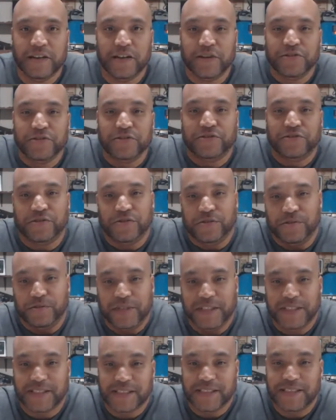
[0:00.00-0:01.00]
Hello YouTube,
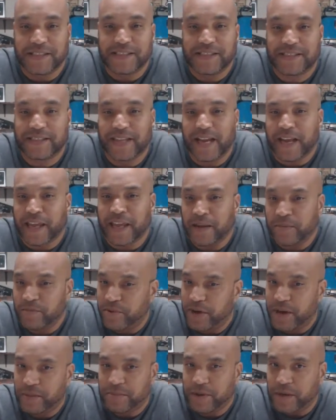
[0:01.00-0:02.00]
this is Tech in
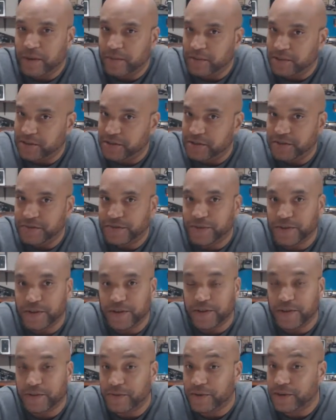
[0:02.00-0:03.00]
Prep coming to you
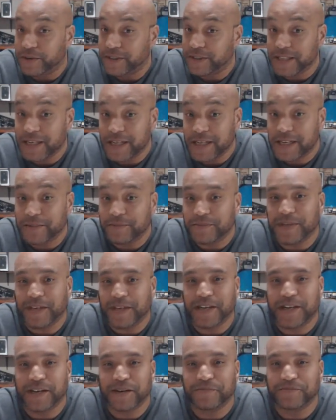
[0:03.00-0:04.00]
for the first time.
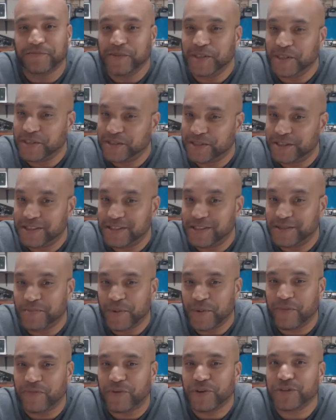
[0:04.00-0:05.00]
This is
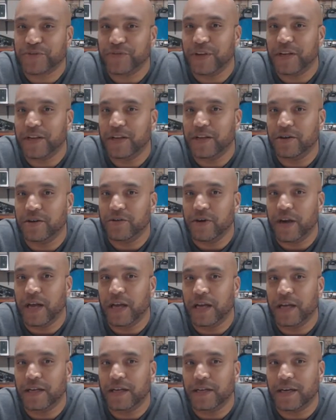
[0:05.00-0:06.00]
my first video
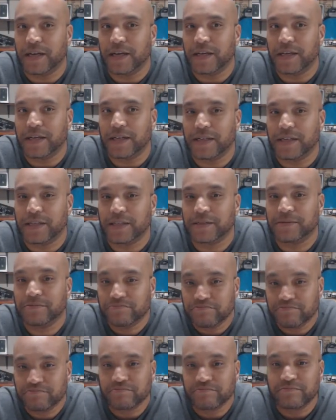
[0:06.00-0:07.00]
and I'm
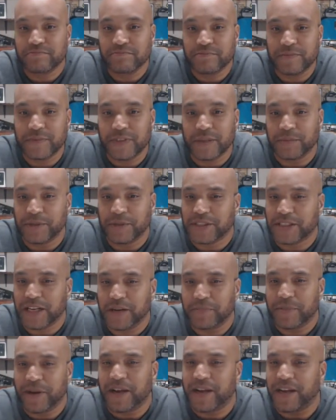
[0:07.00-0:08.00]

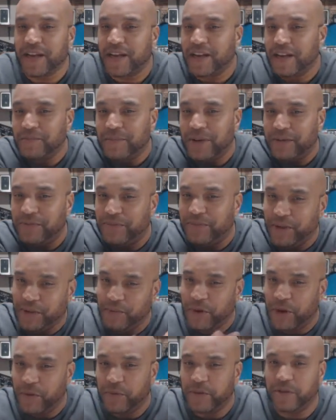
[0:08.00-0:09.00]
excited about getting my
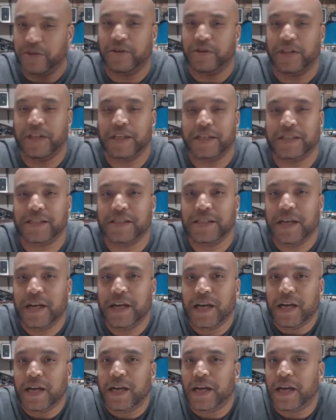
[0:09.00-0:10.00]
feet wet with all this.
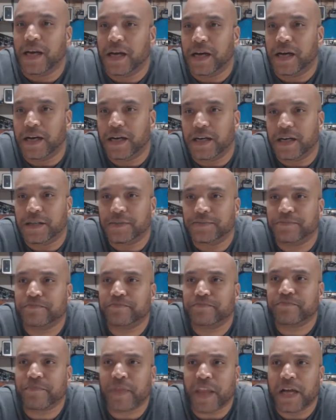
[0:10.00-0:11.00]

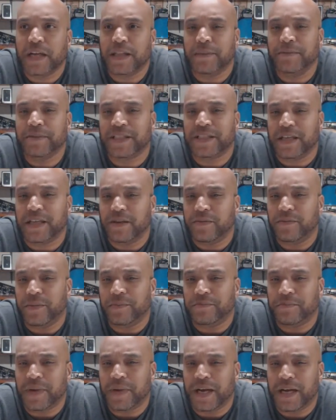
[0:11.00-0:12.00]
Let me see,